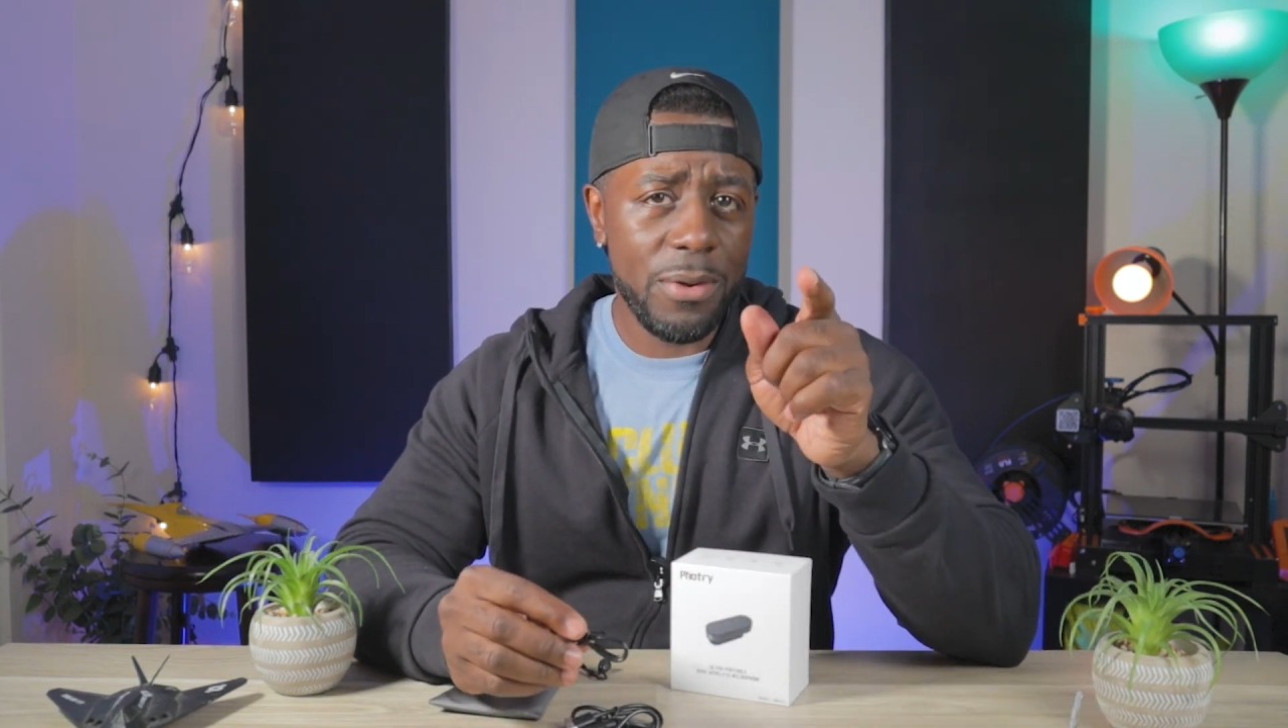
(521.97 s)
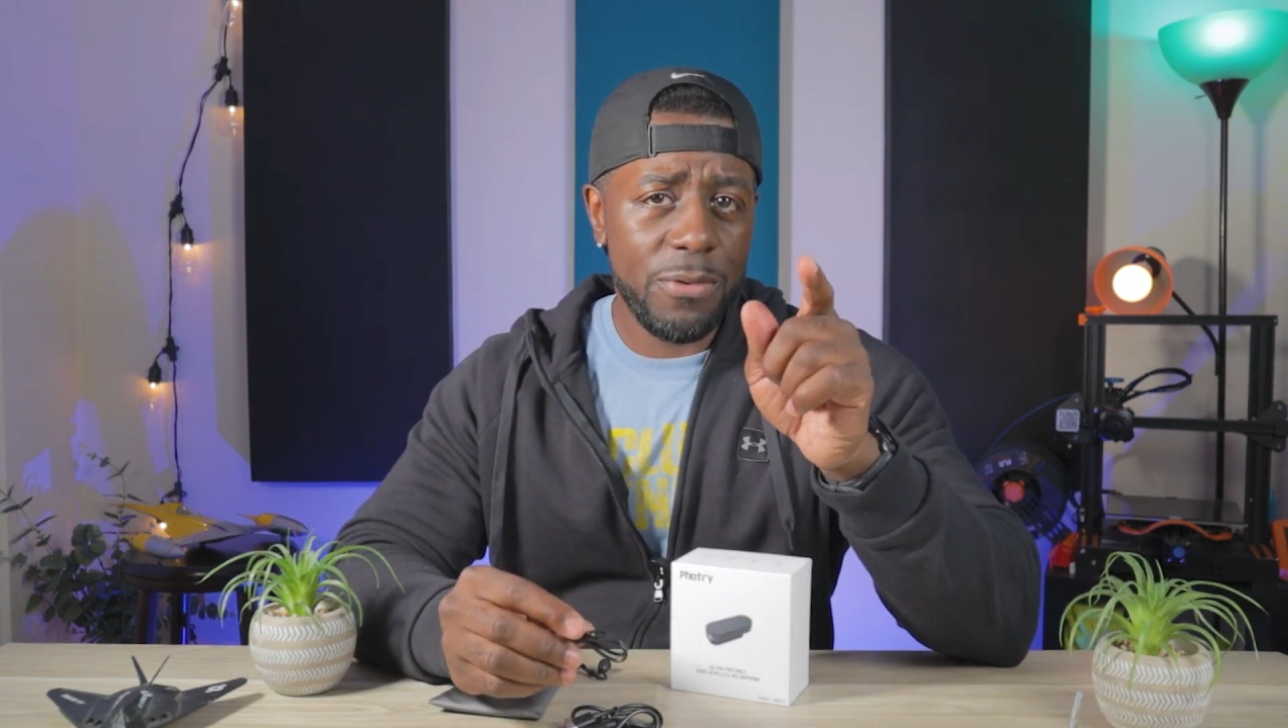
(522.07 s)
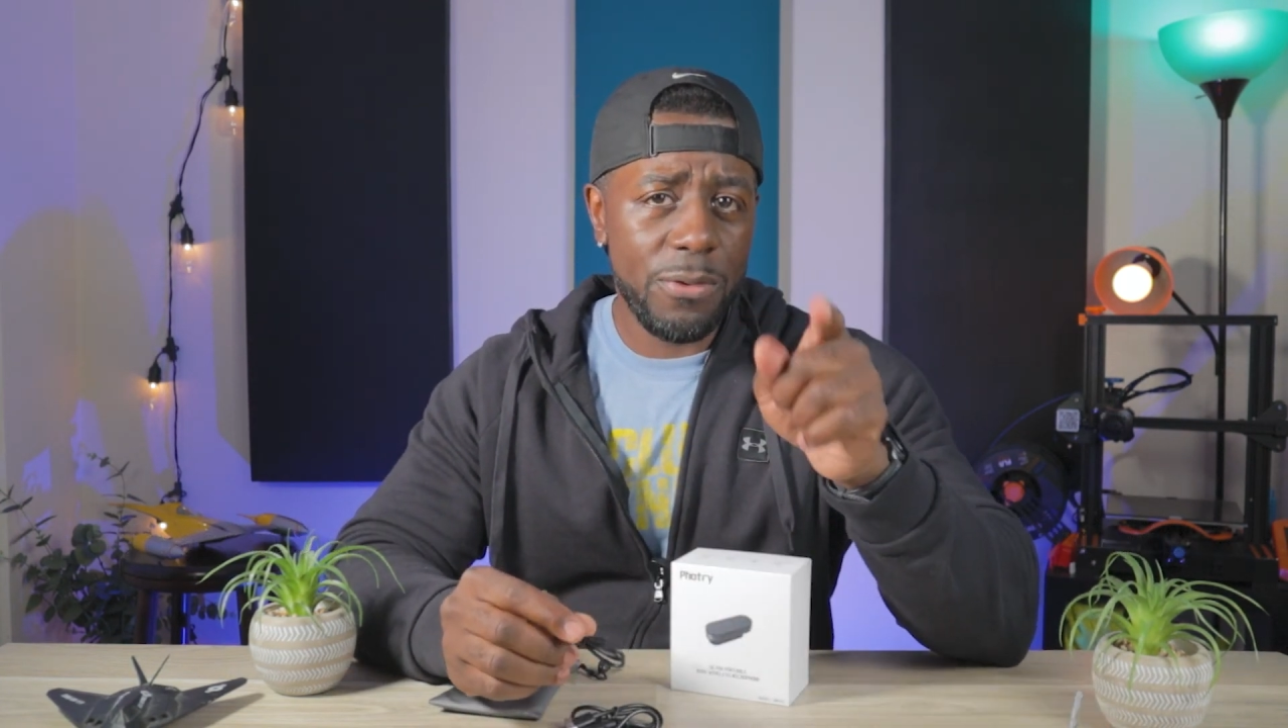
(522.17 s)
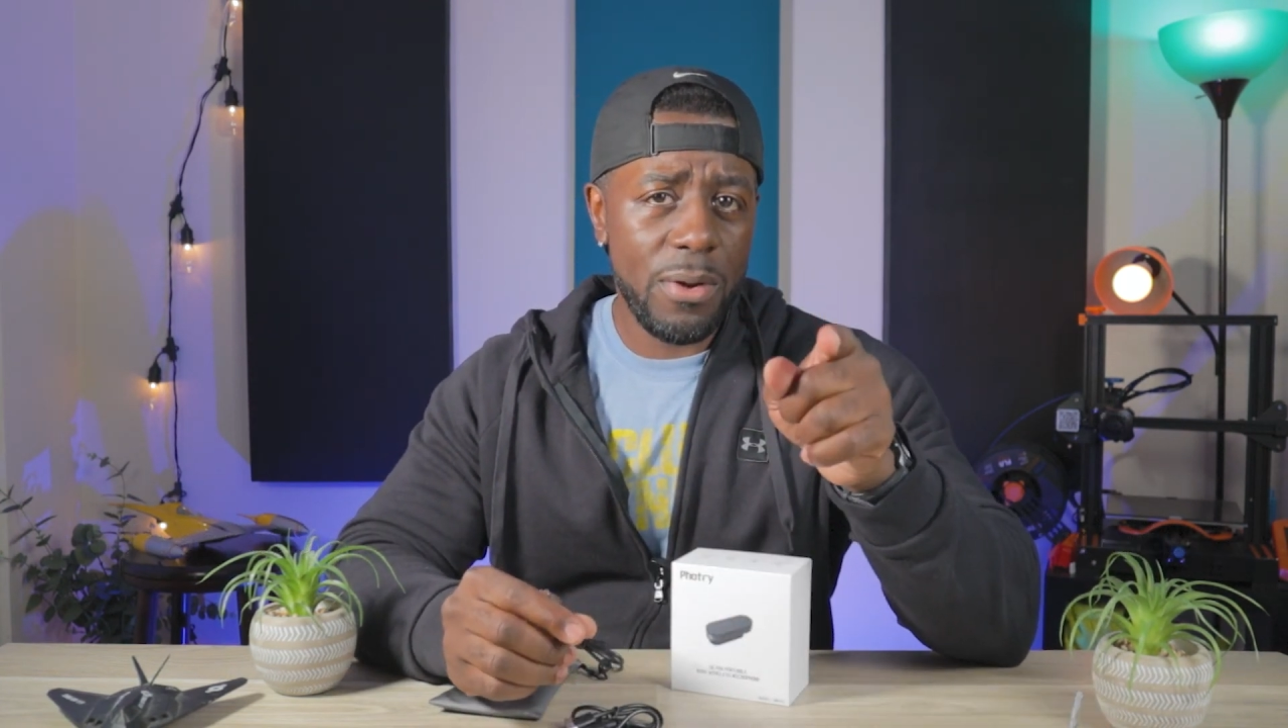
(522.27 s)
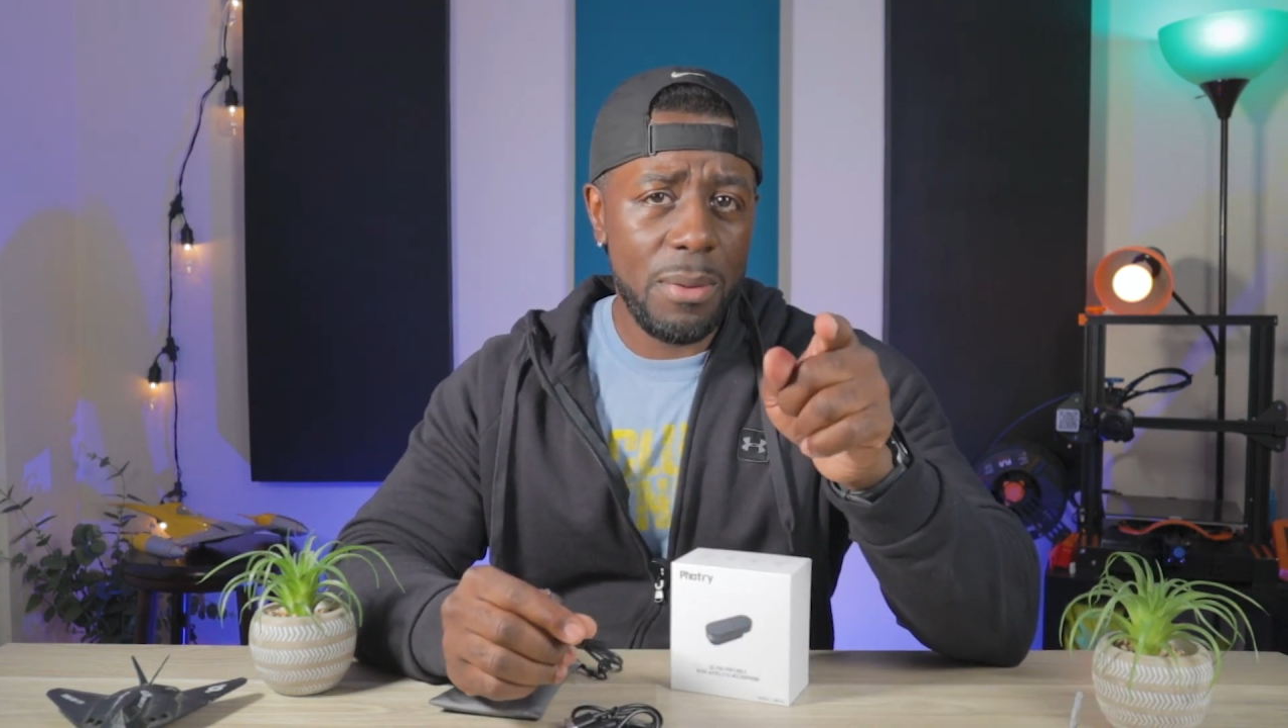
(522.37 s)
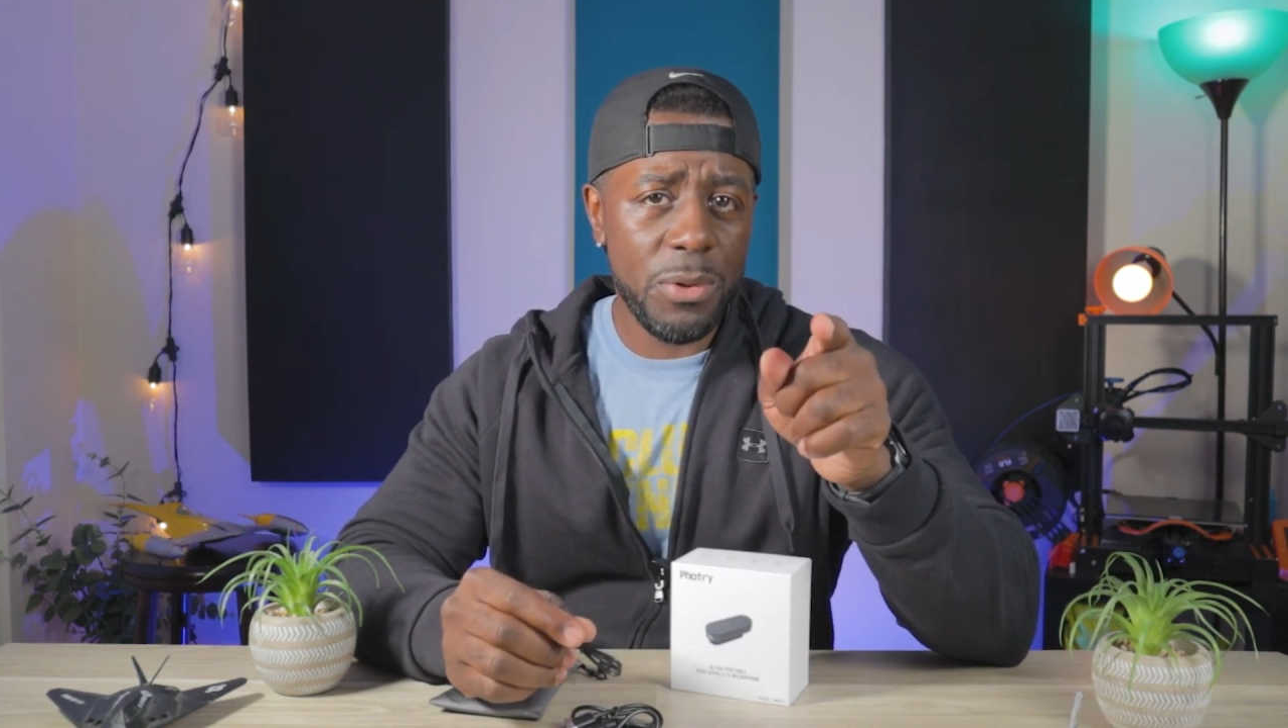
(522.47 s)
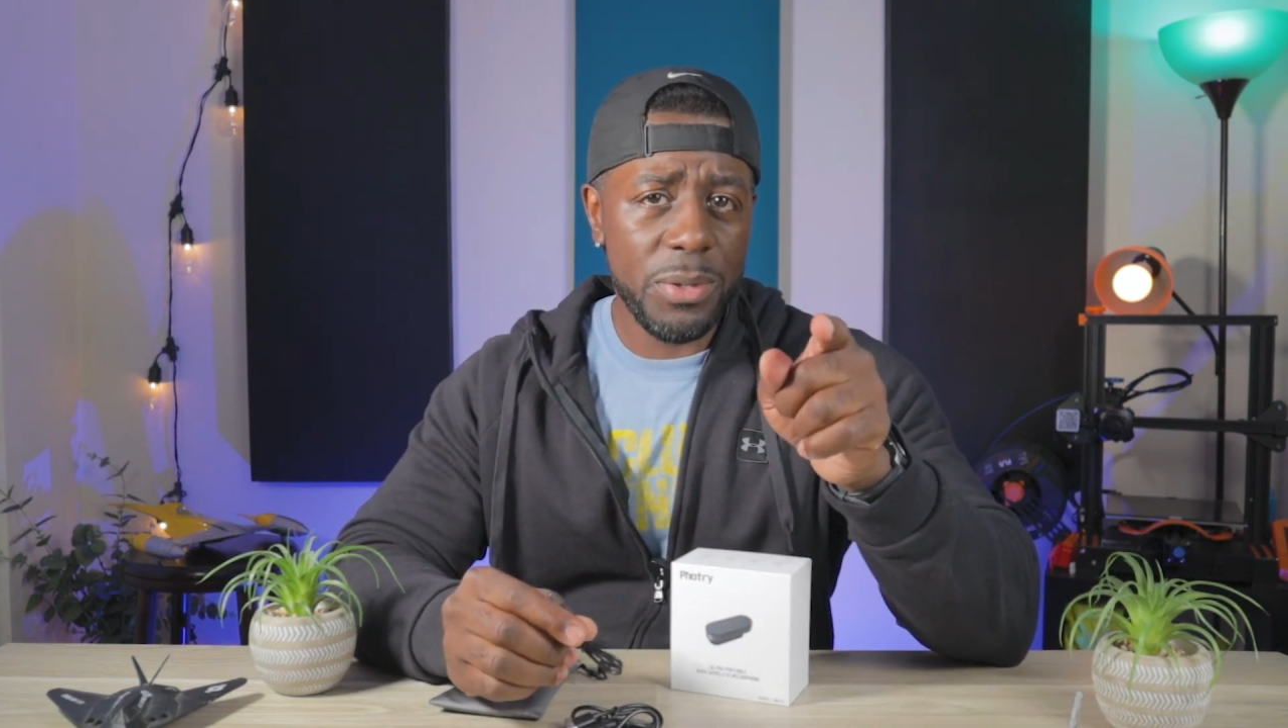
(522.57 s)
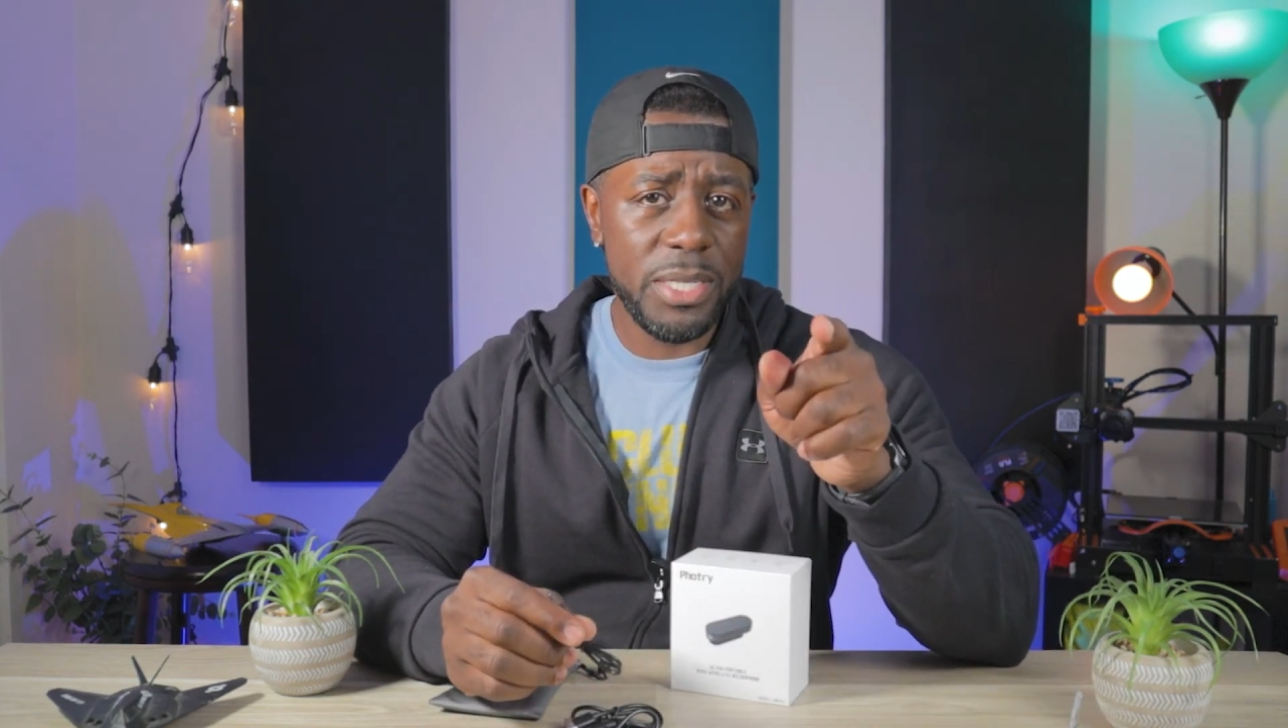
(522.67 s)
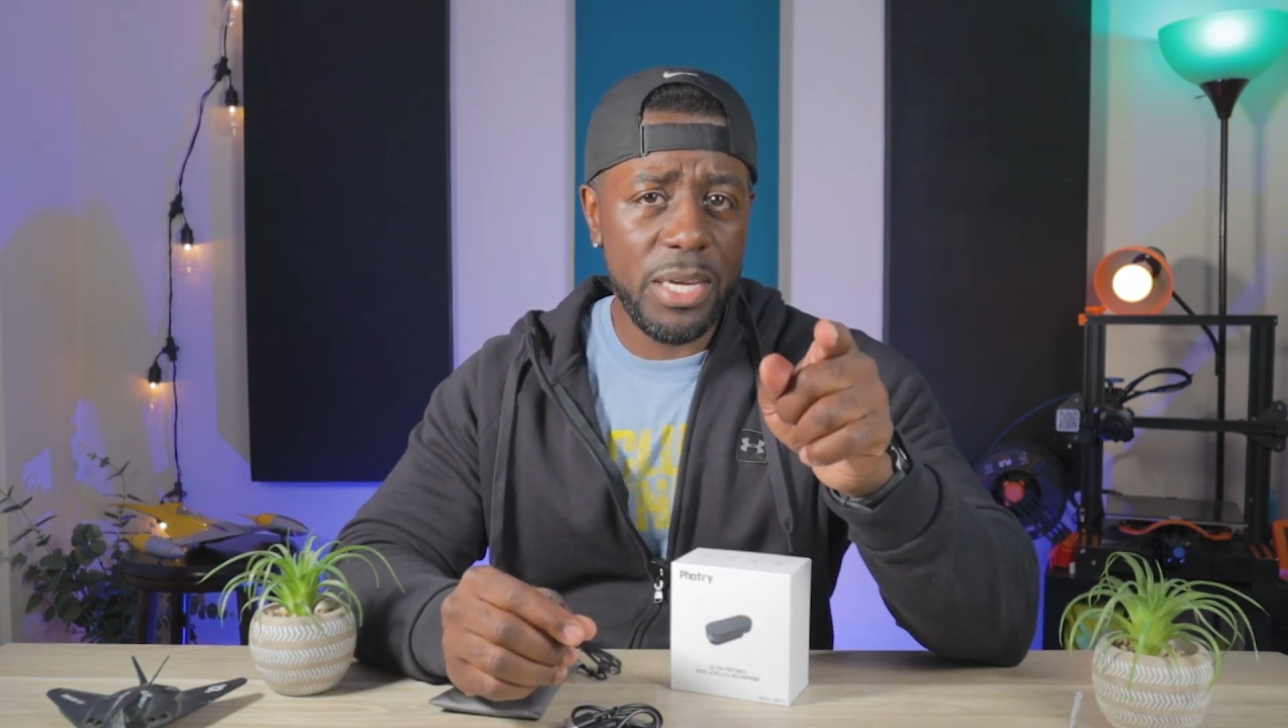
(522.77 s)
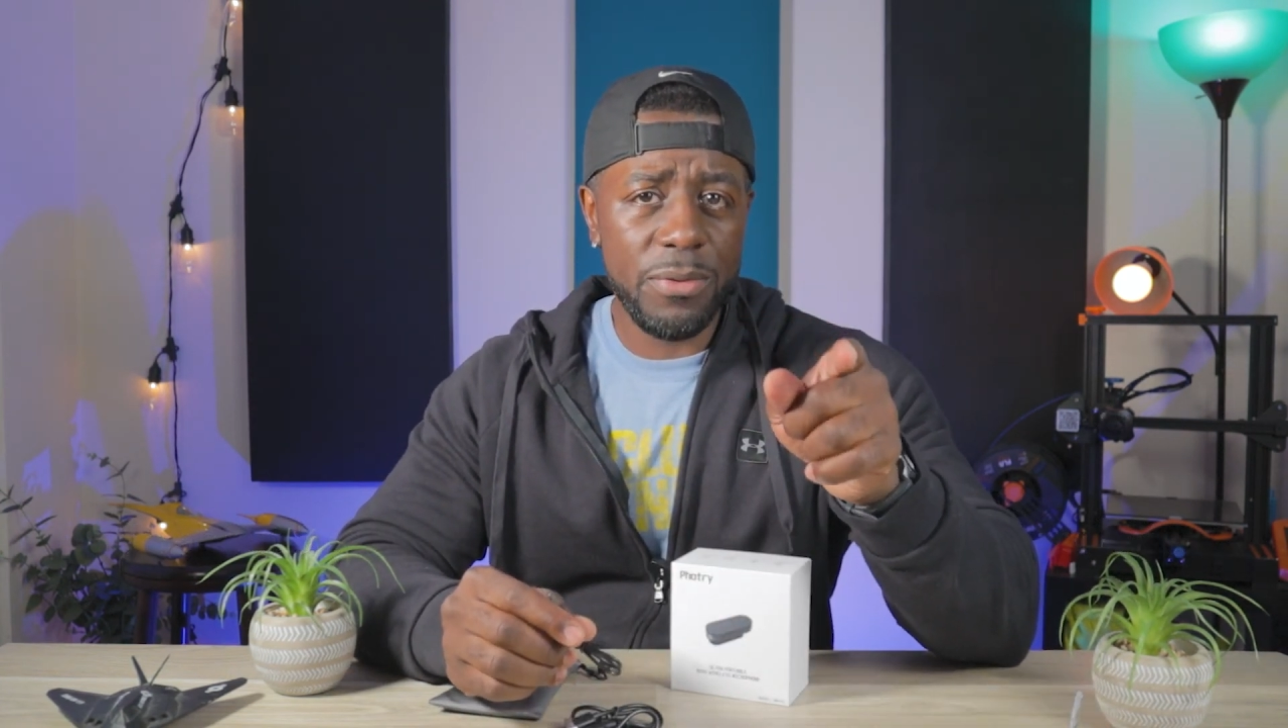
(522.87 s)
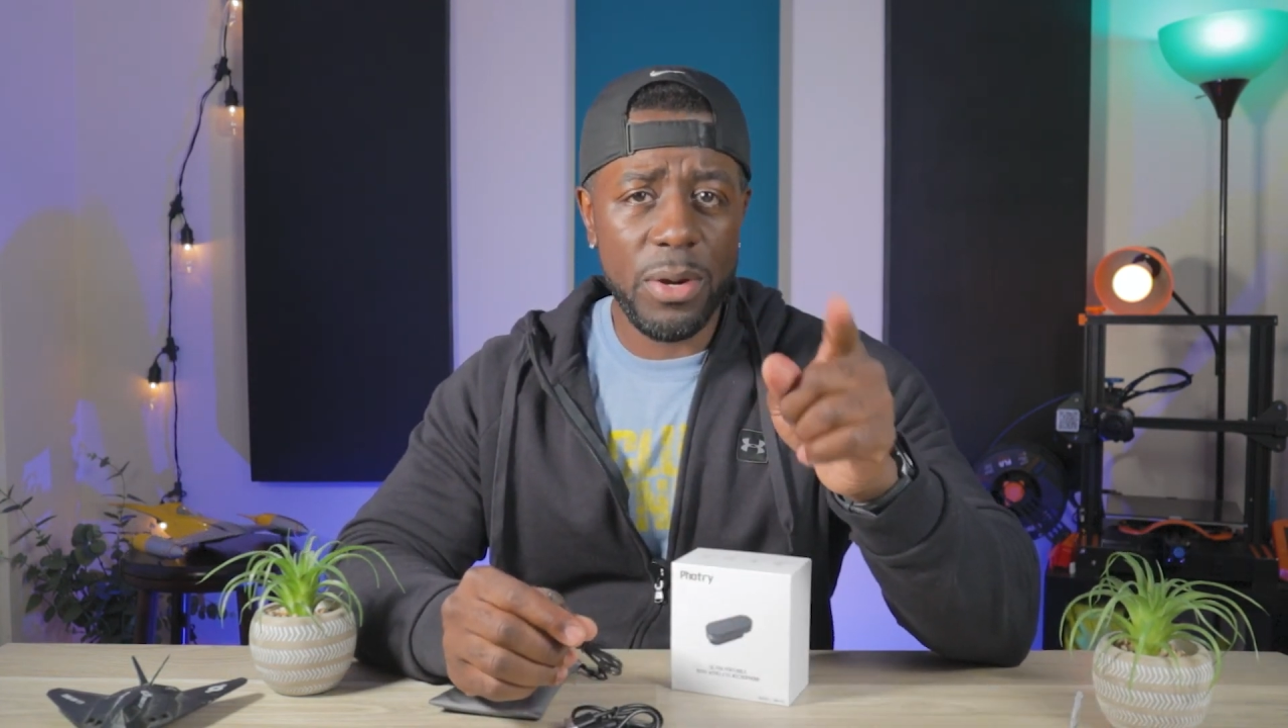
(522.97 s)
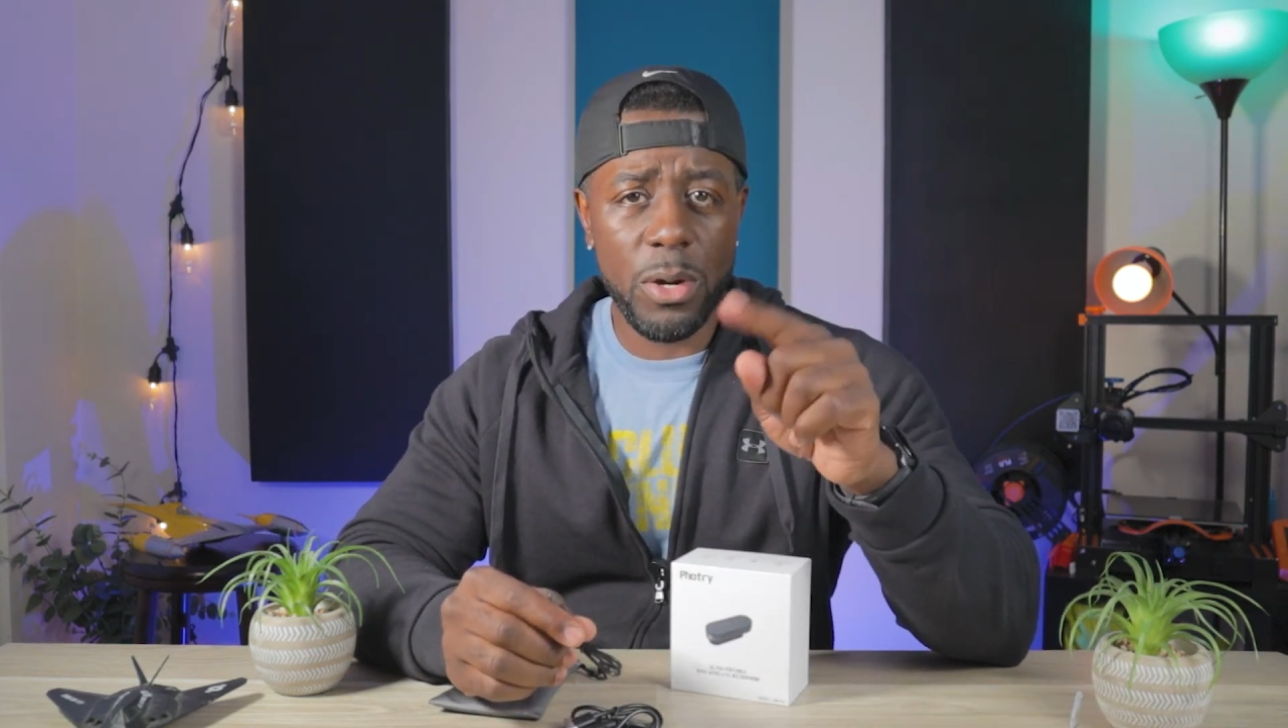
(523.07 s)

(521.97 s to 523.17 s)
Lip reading: from the receiver